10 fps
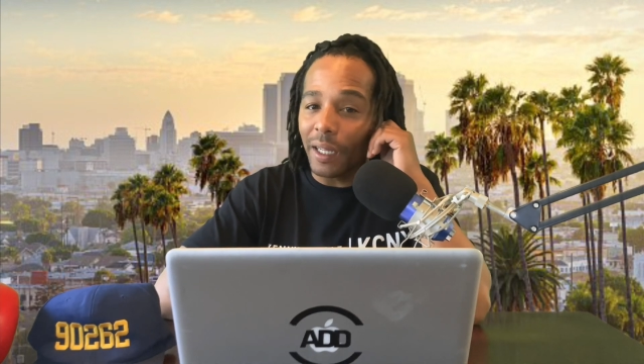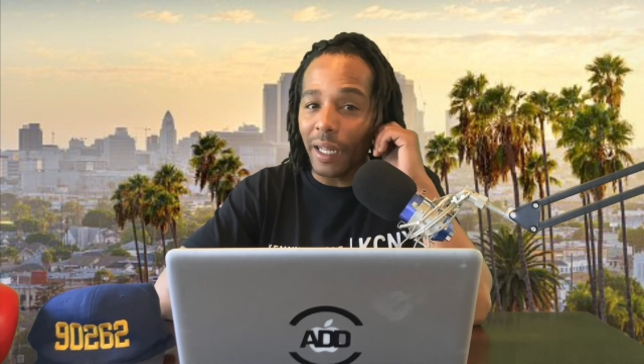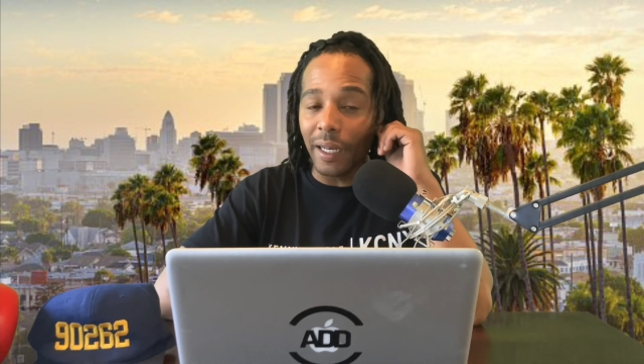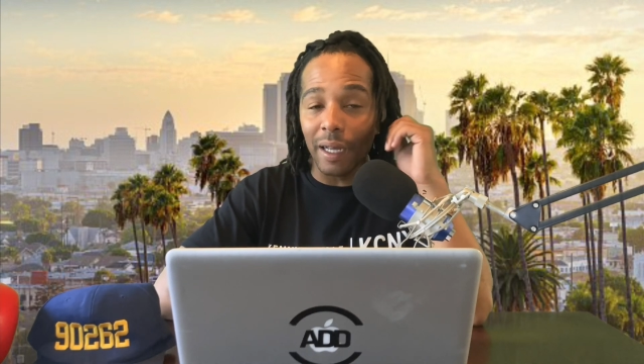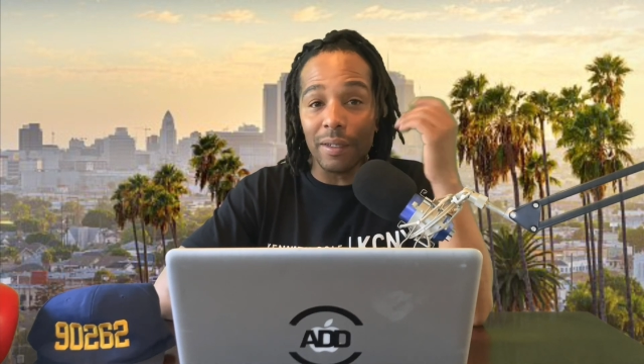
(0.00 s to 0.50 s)

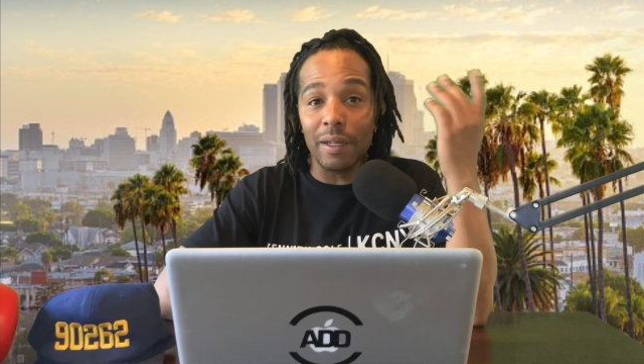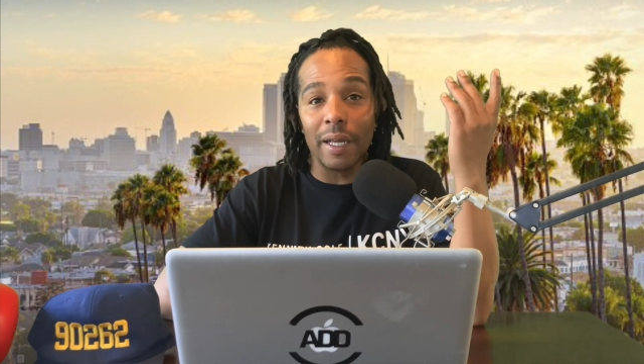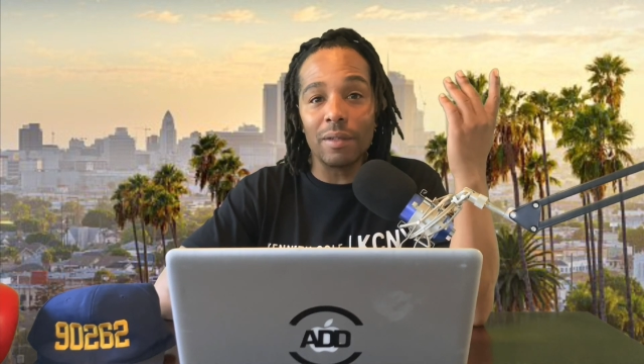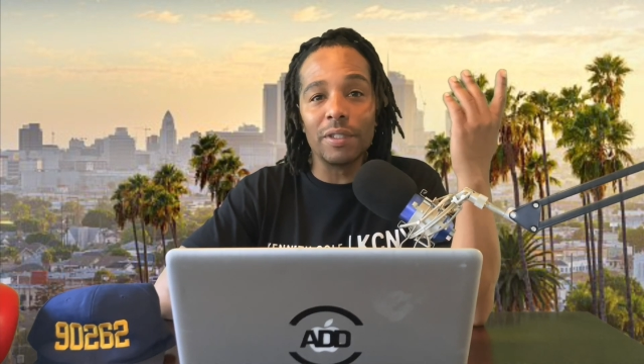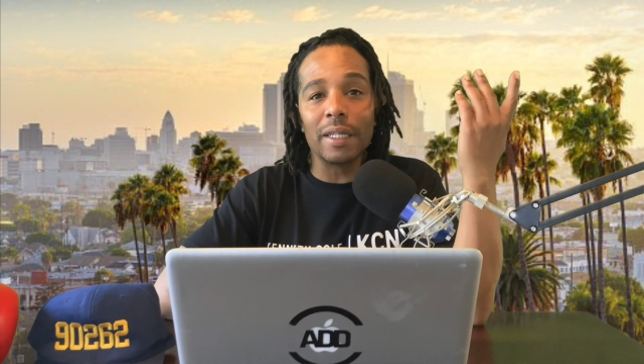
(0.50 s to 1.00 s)
that like,
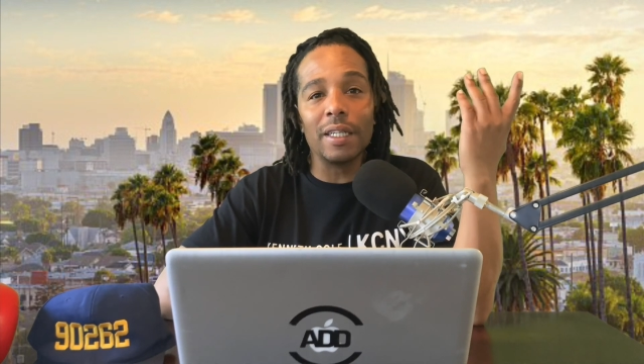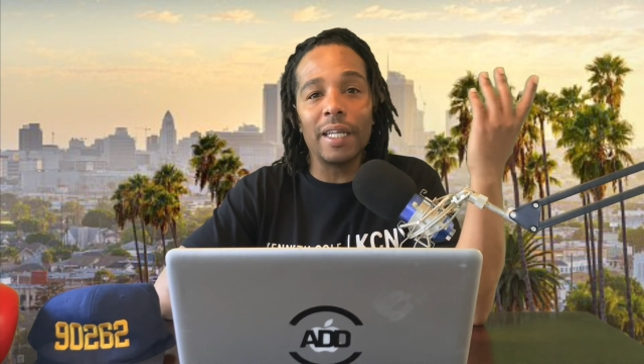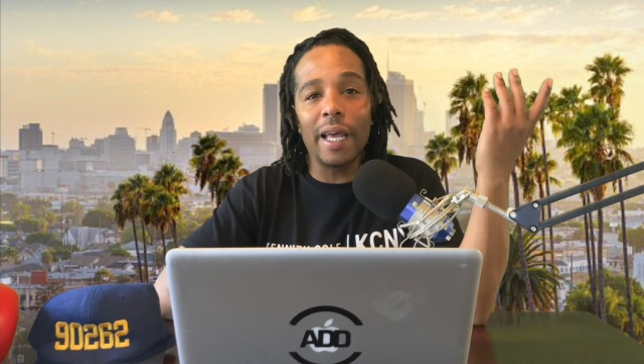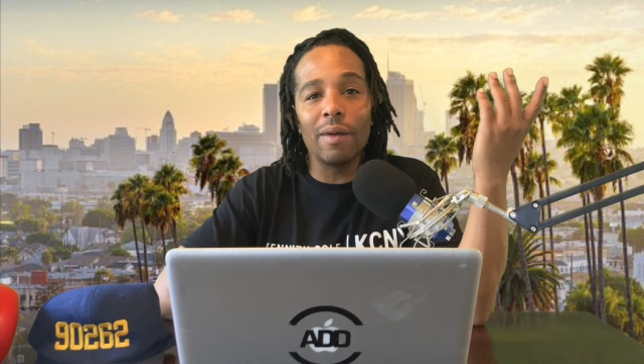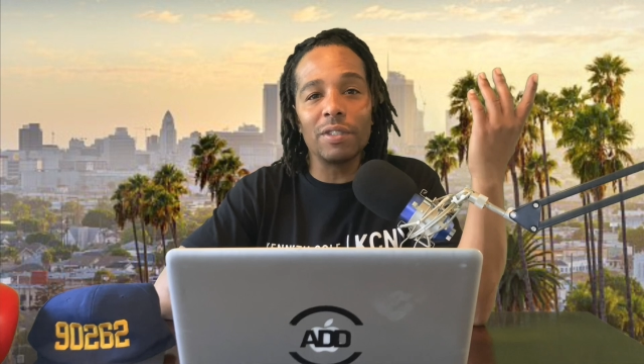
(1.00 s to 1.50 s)
it was like the
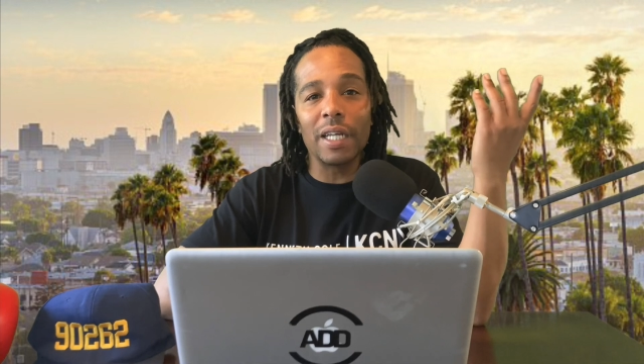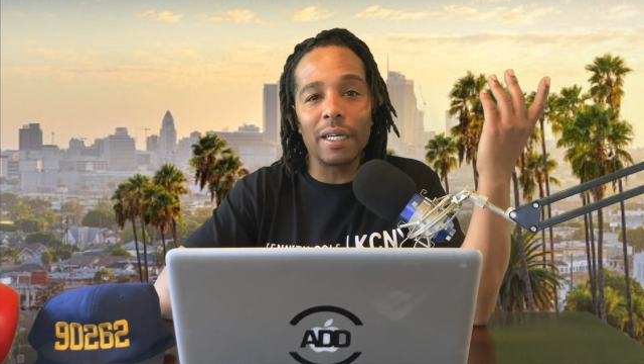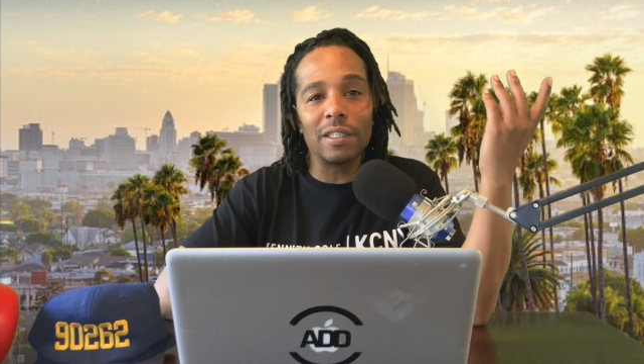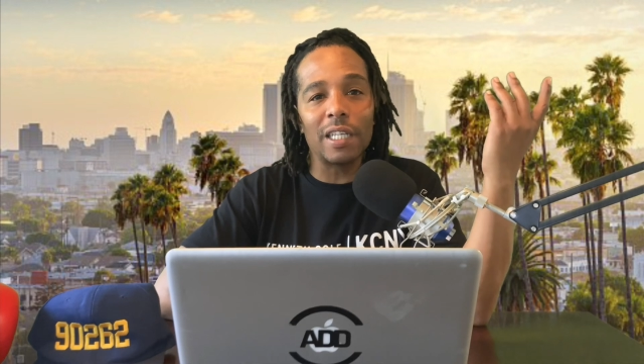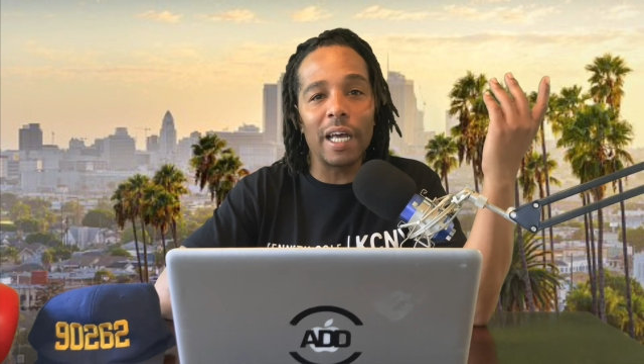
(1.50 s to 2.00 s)
dad was like a
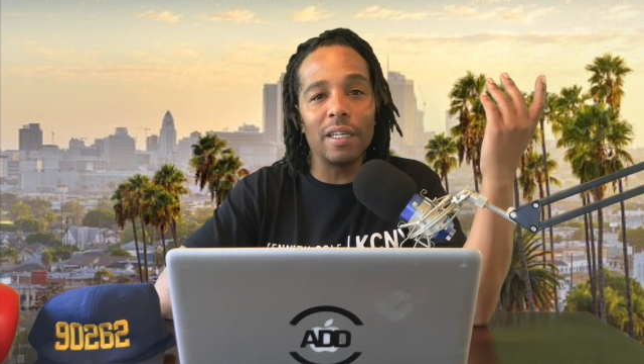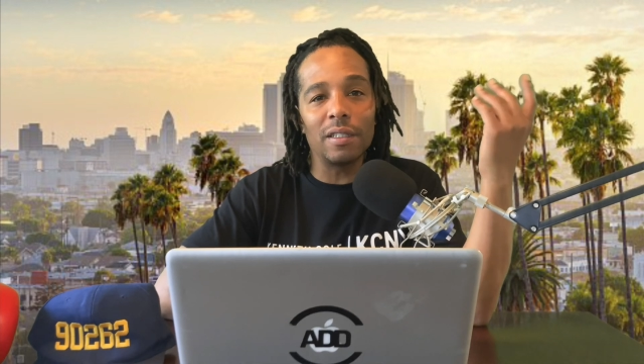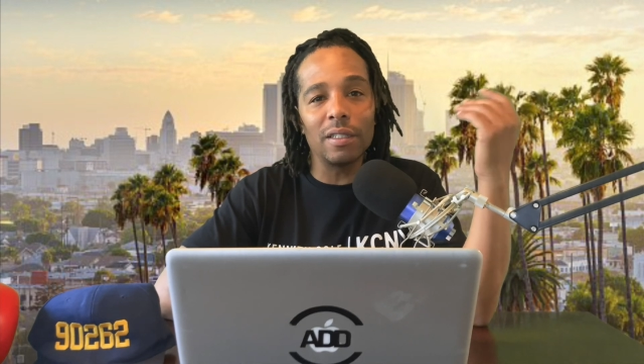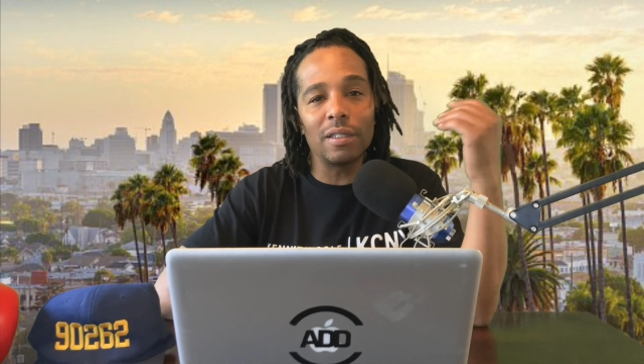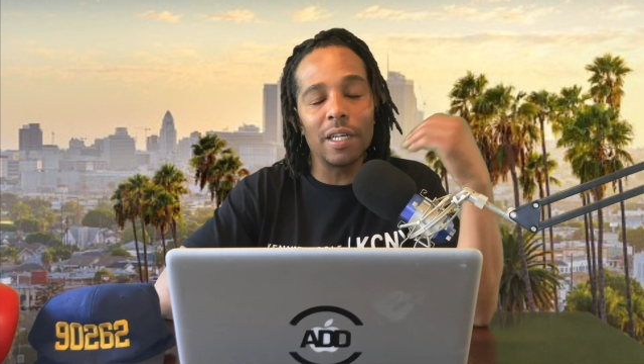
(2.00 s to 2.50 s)

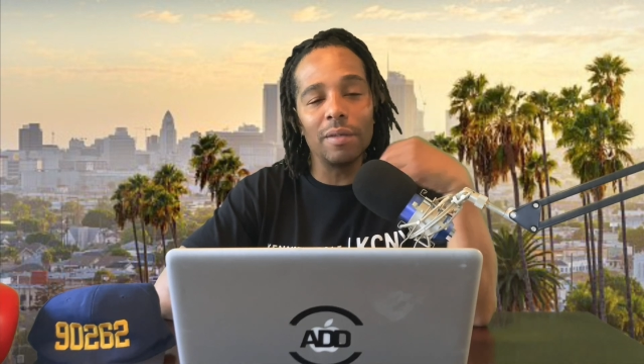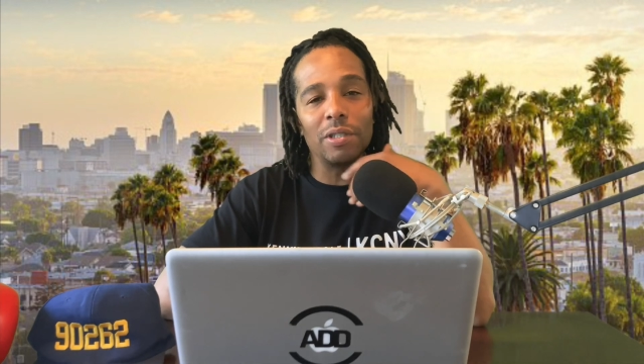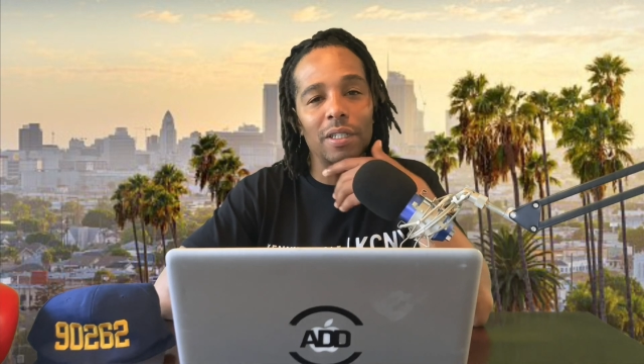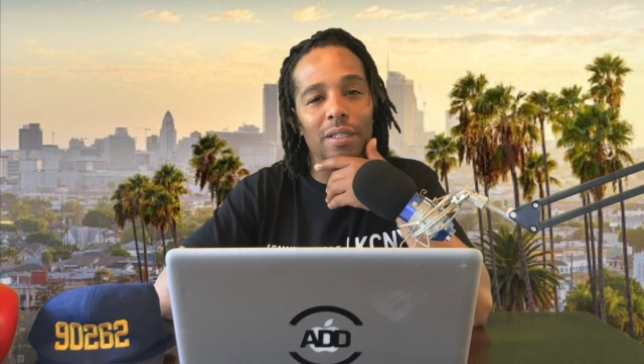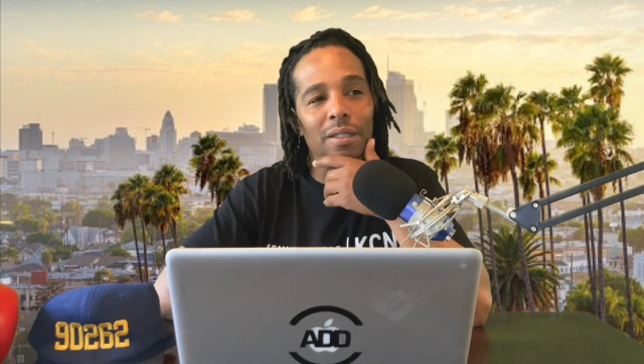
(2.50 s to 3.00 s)
scientist type
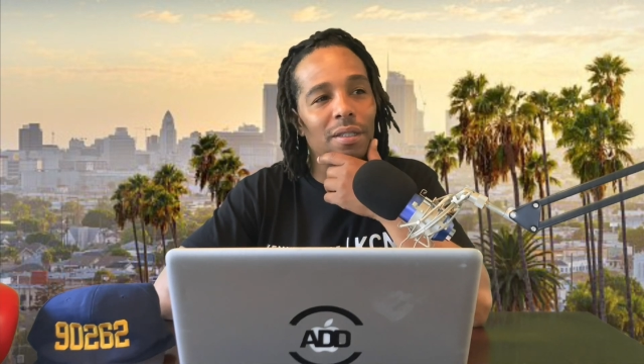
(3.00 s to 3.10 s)
shit.